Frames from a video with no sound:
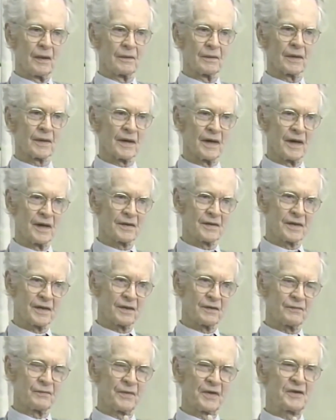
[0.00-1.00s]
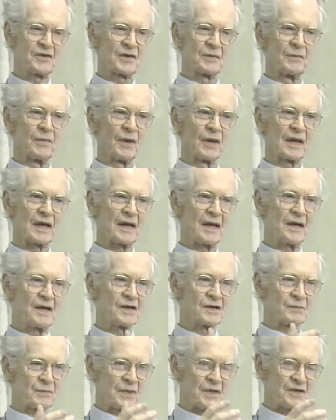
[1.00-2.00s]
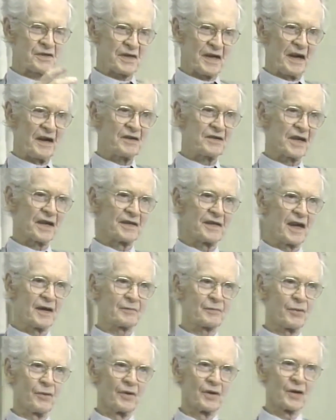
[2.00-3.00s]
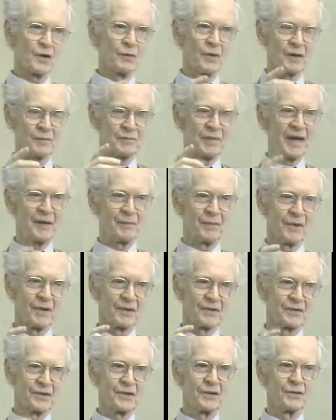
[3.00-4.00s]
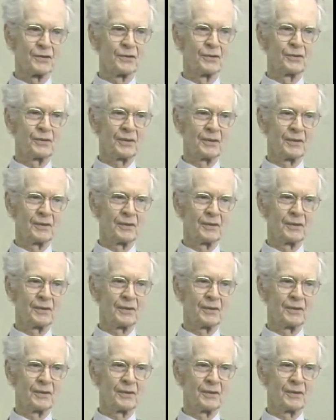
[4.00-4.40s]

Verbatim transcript: that I think feasible is precisely that point of what people do